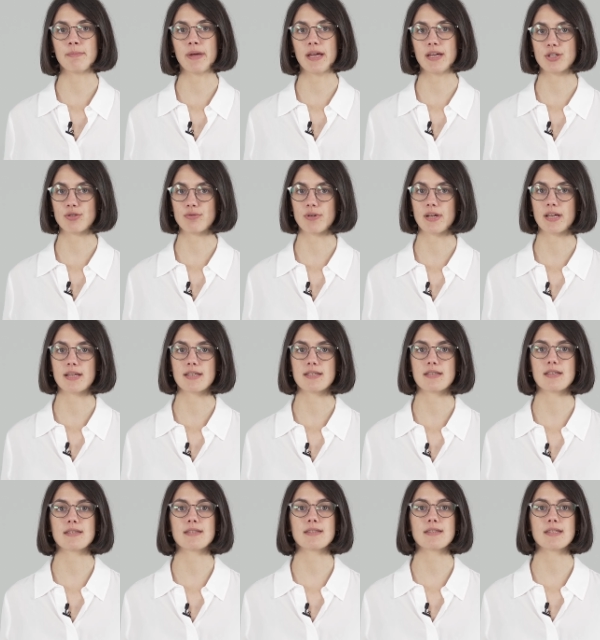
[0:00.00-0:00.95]
matrix as
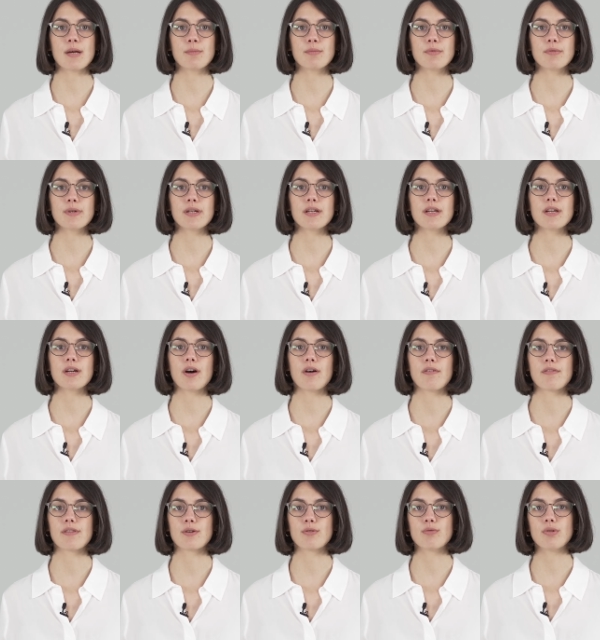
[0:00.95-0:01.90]
a summary
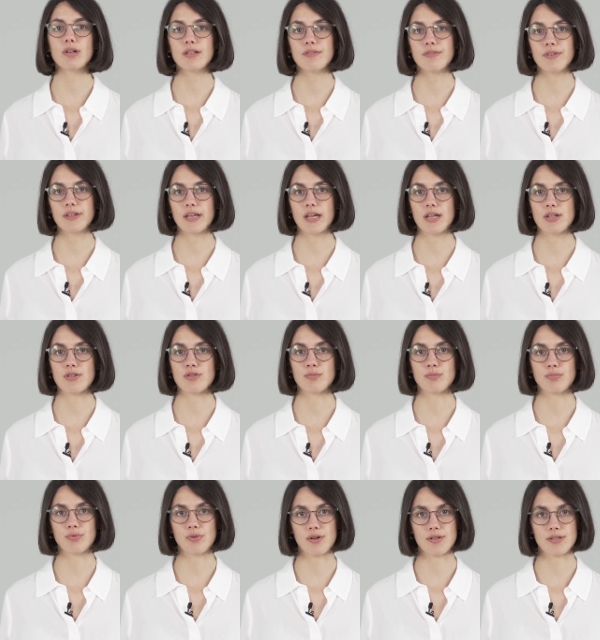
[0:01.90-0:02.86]
of the
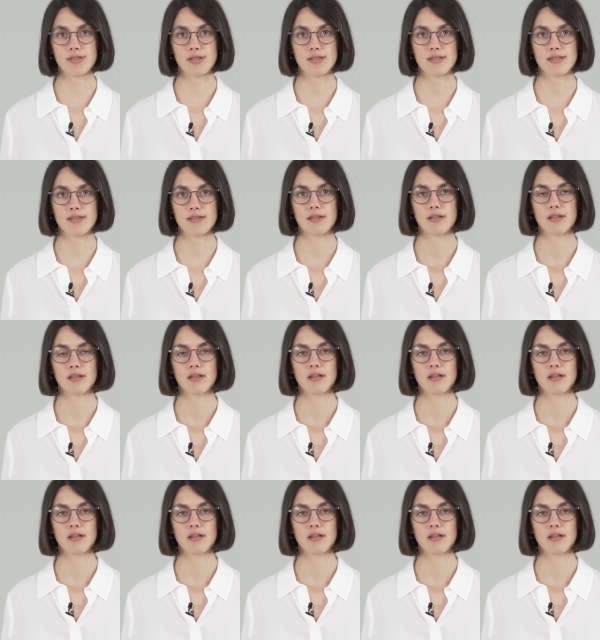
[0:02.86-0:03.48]
qualification process.